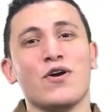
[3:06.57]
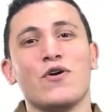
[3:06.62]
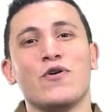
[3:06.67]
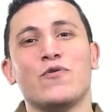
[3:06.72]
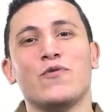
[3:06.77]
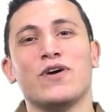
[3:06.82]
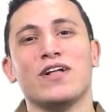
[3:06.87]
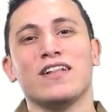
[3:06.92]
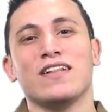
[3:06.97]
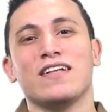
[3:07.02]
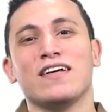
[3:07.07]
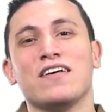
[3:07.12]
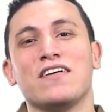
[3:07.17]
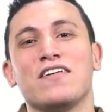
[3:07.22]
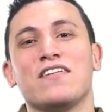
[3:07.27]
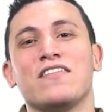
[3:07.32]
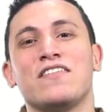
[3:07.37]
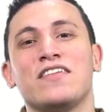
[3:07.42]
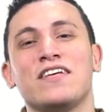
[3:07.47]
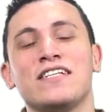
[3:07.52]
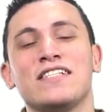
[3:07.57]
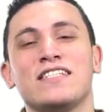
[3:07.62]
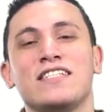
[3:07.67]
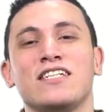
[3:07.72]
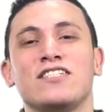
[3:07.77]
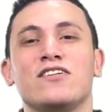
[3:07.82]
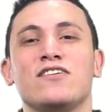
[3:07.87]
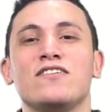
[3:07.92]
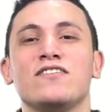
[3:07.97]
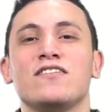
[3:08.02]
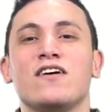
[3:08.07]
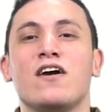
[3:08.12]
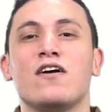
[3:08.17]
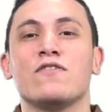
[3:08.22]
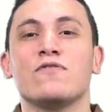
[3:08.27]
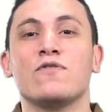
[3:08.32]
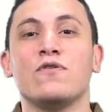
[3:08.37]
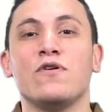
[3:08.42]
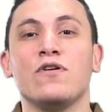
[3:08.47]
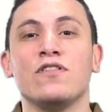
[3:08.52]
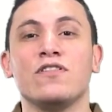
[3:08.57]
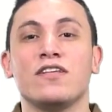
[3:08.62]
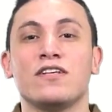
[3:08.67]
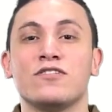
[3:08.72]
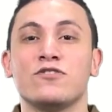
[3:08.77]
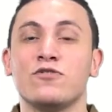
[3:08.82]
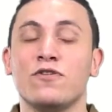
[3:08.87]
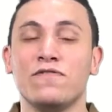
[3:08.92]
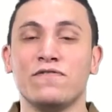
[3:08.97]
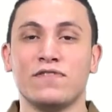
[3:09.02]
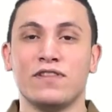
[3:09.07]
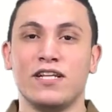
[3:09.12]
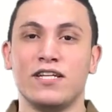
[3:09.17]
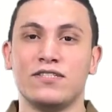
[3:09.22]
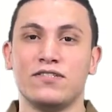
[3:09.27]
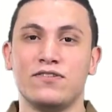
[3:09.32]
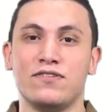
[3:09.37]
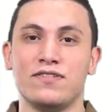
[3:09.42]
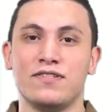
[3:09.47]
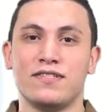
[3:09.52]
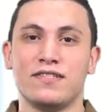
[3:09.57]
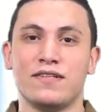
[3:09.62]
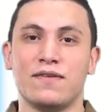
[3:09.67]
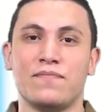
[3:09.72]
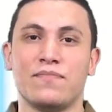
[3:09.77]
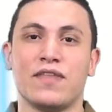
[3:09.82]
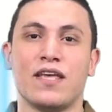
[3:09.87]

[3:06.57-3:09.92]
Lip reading: Well, these letters are called the soft letters,